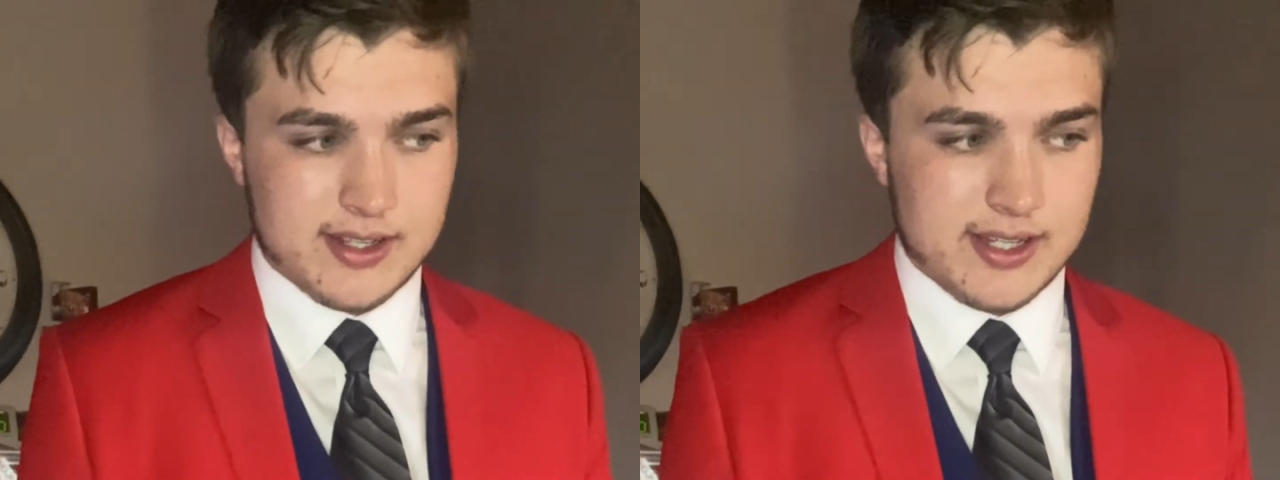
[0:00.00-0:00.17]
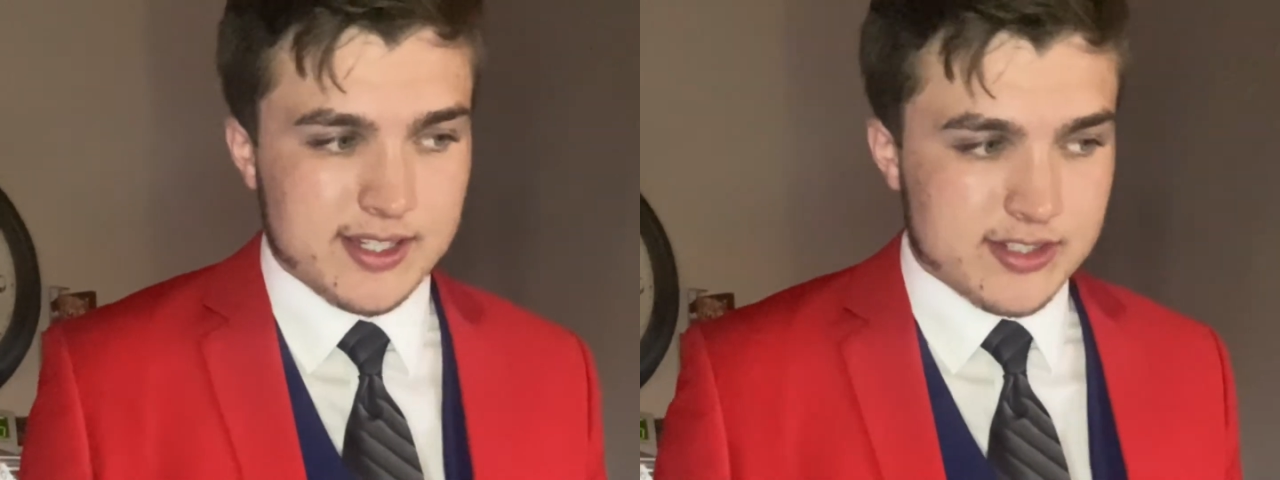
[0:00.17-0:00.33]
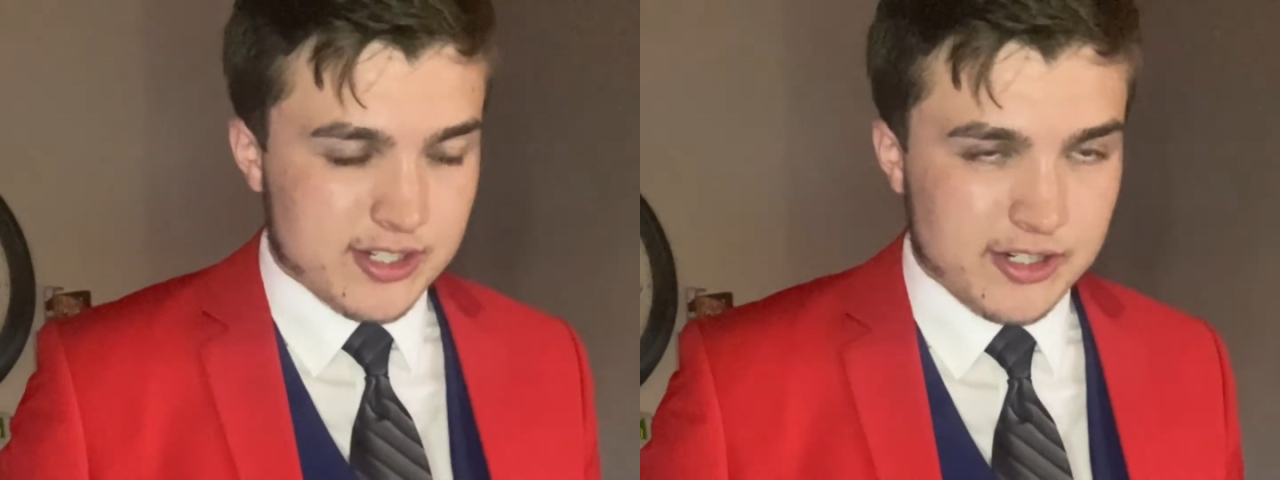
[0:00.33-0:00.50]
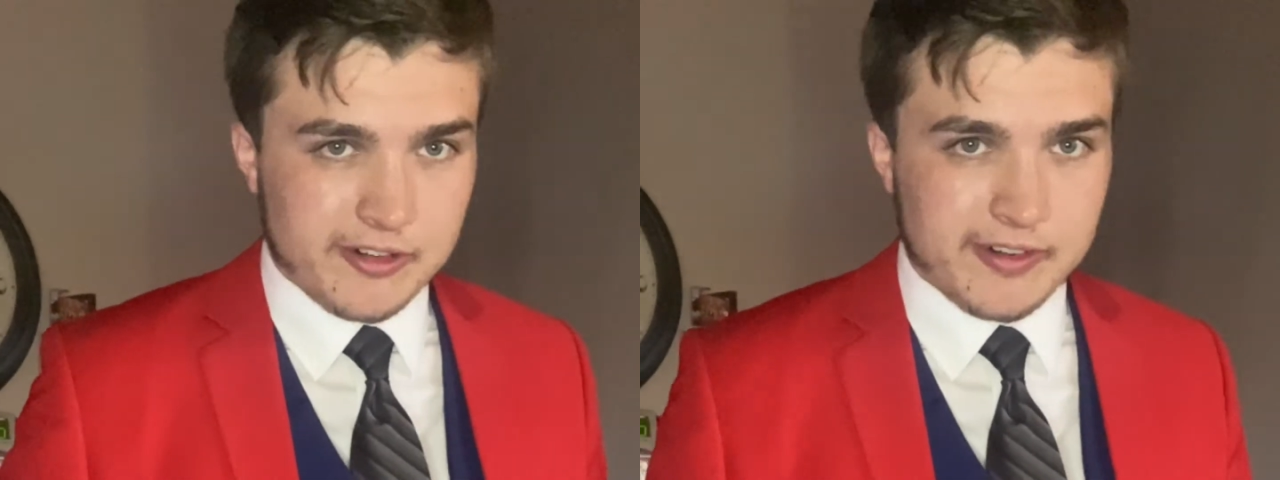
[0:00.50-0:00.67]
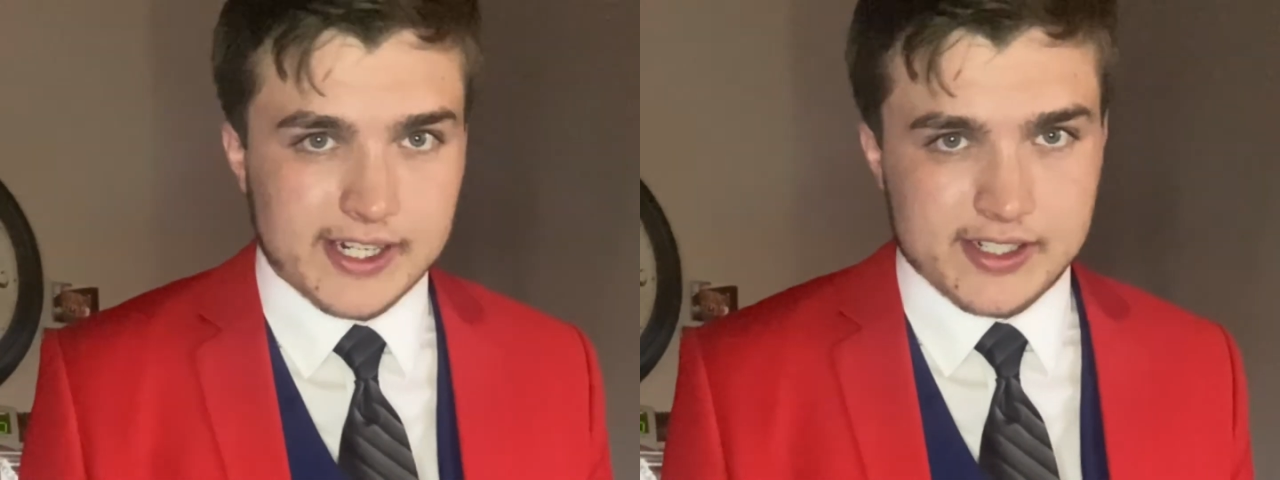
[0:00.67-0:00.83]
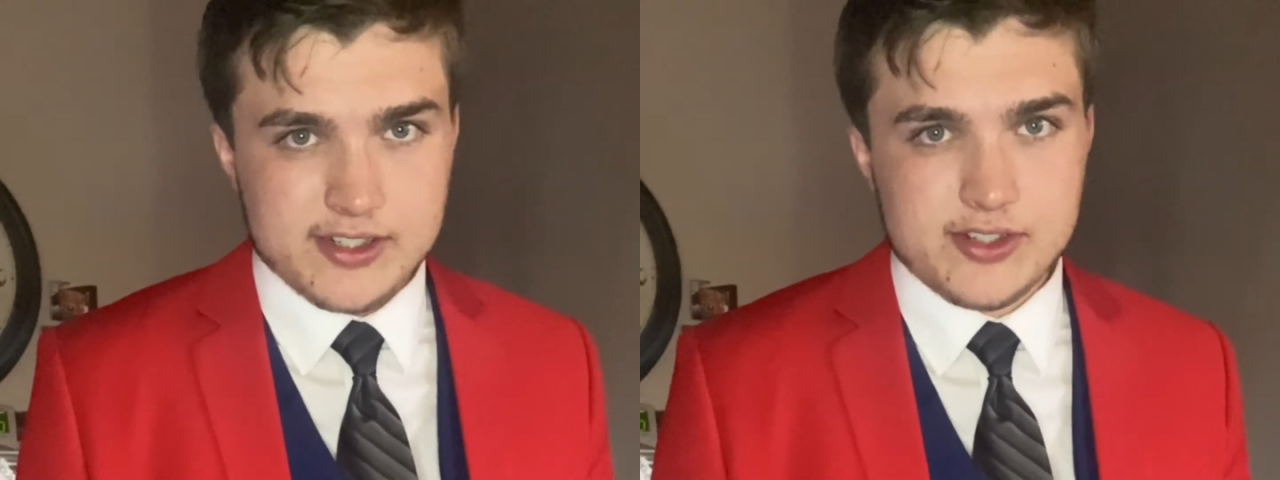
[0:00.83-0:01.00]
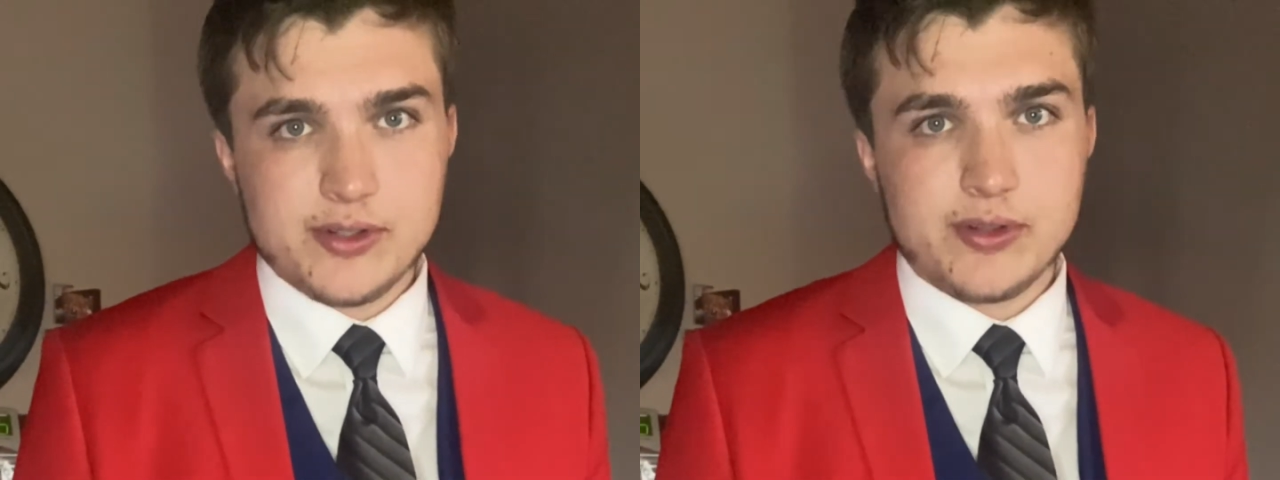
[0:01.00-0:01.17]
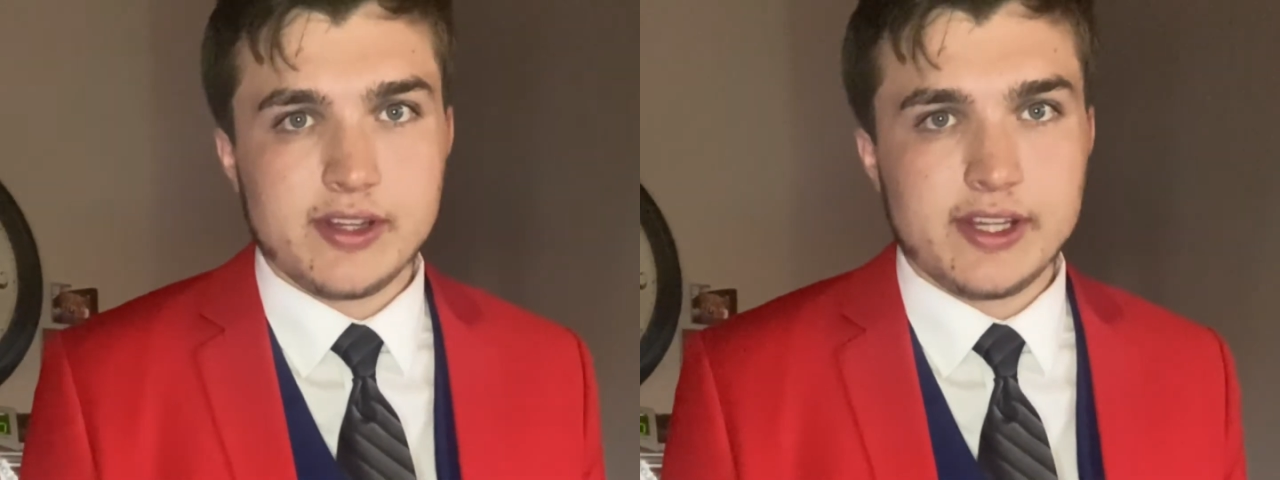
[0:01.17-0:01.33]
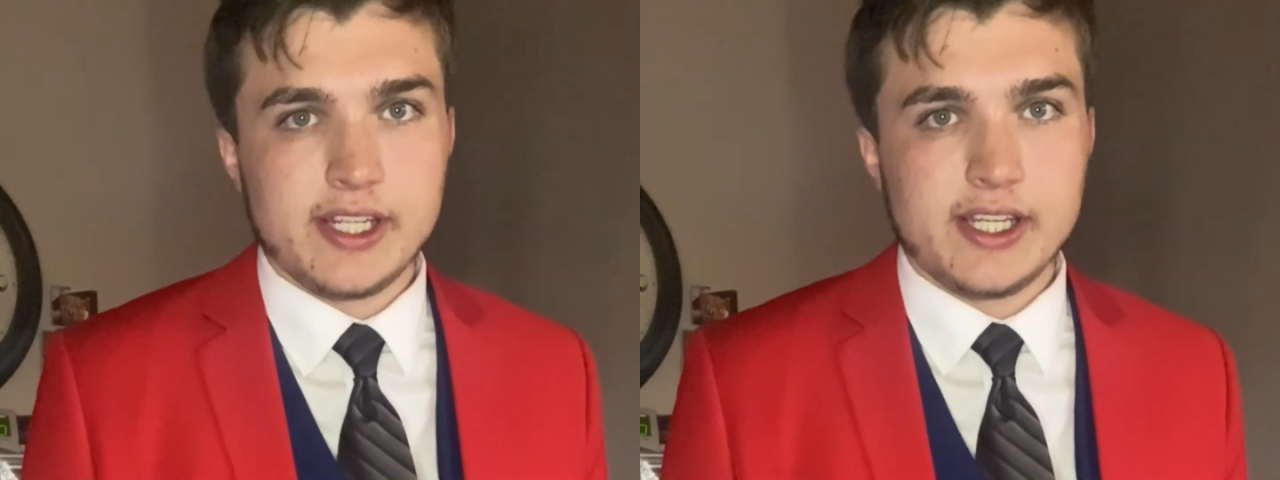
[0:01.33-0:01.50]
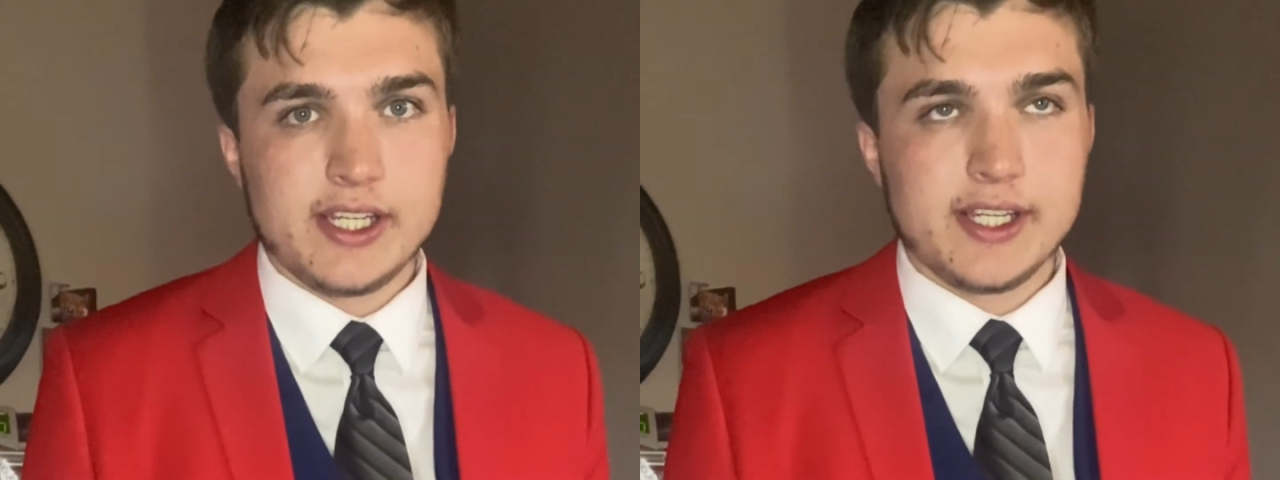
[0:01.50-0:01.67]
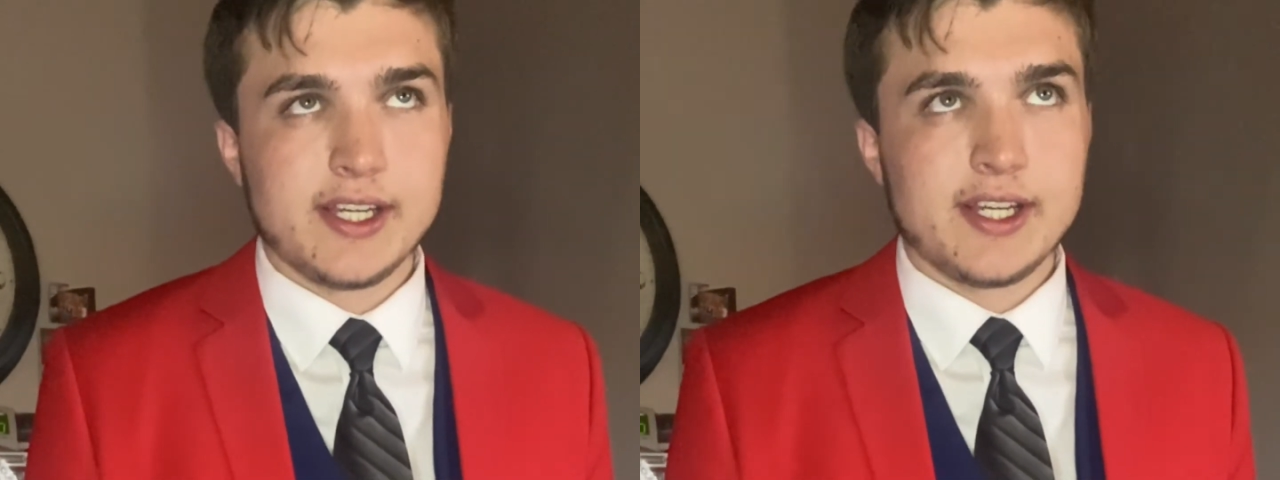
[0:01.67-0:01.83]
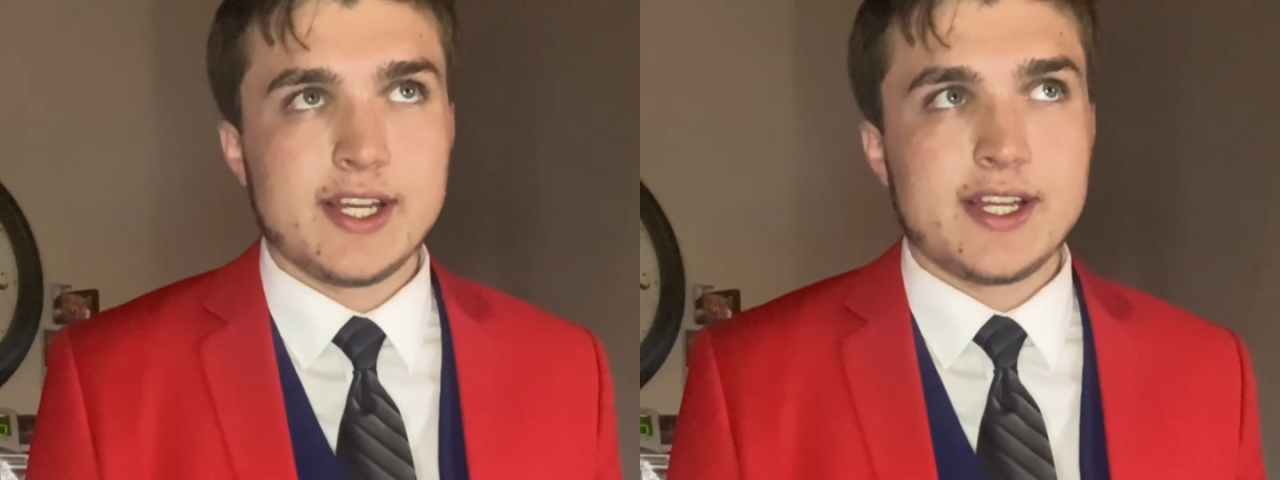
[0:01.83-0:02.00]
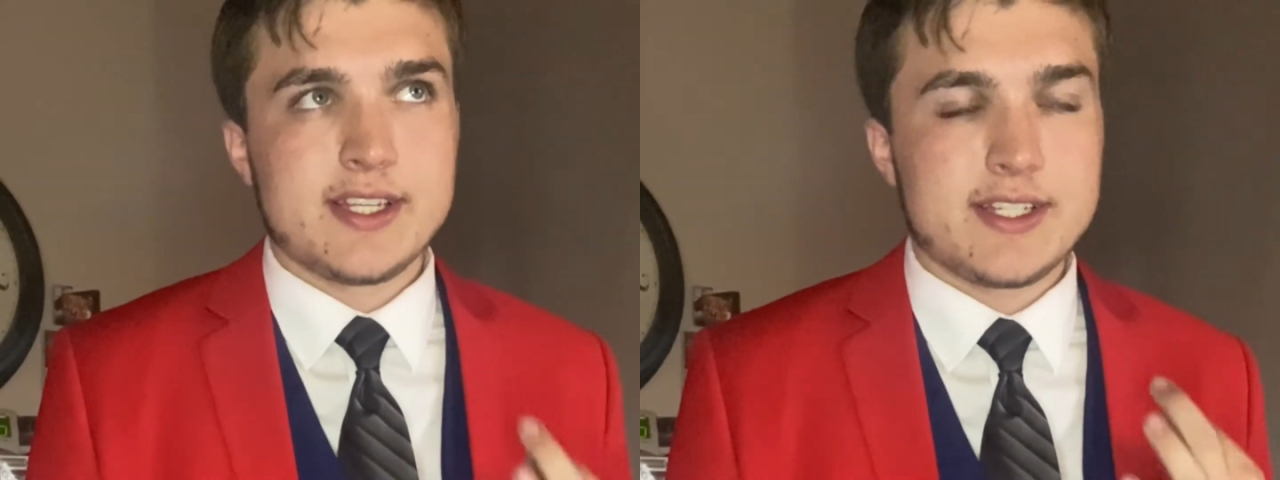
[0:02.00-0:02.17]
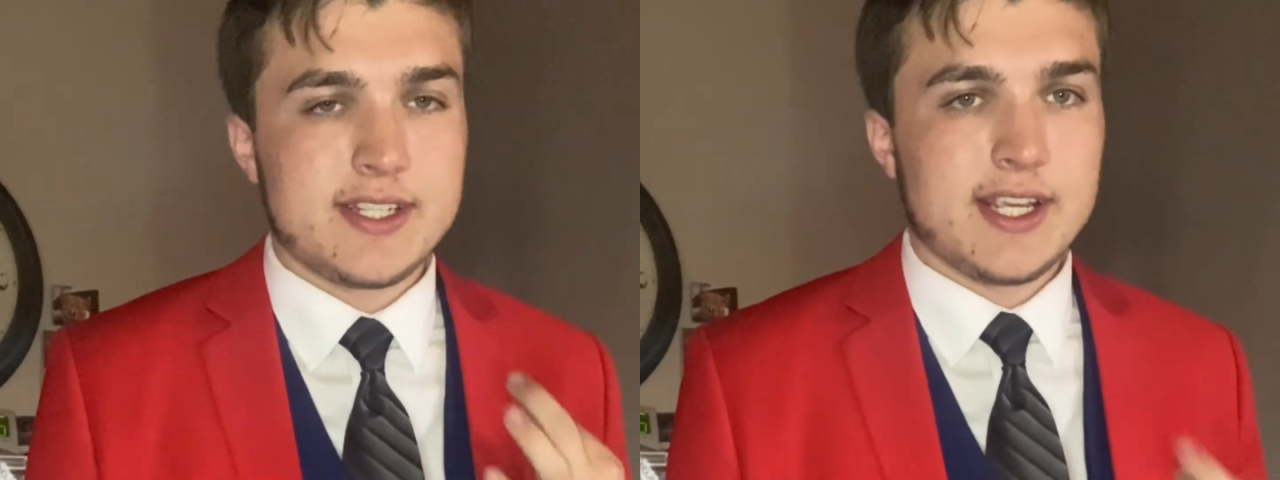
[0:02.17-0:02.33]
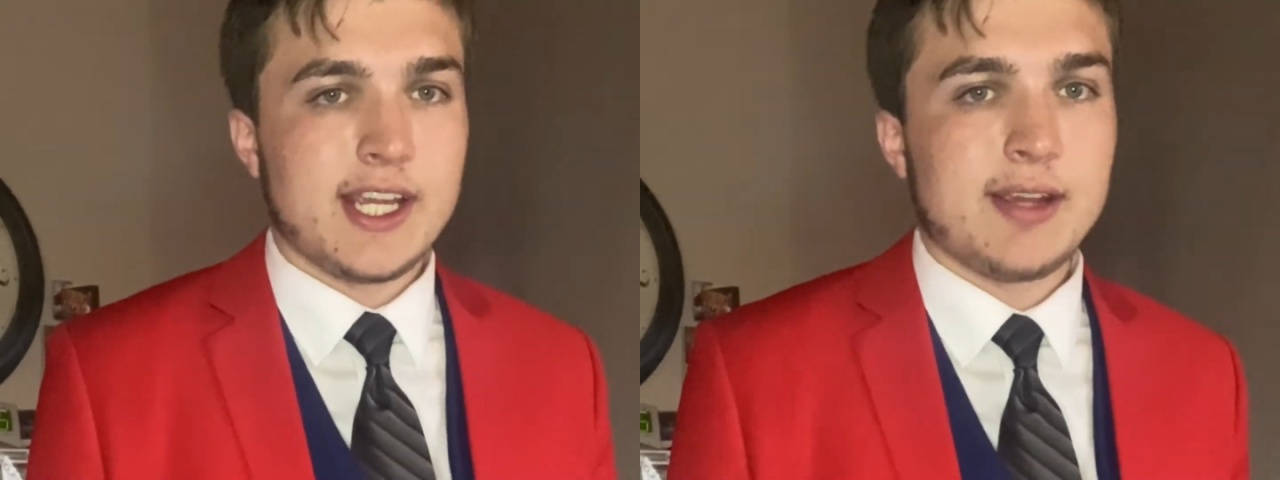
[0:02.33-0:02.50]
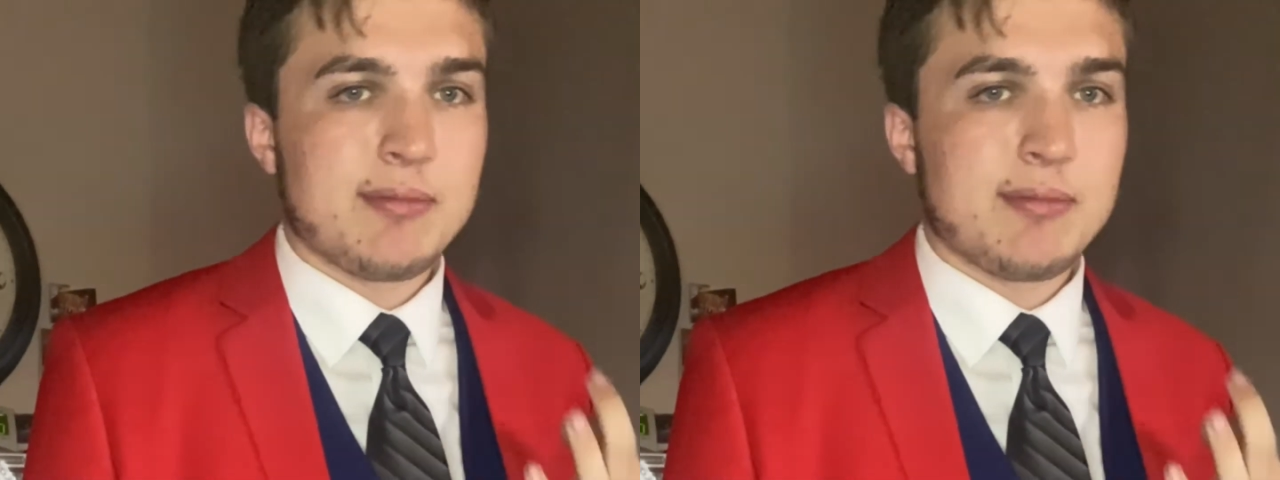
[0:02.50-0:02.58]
is correct to the same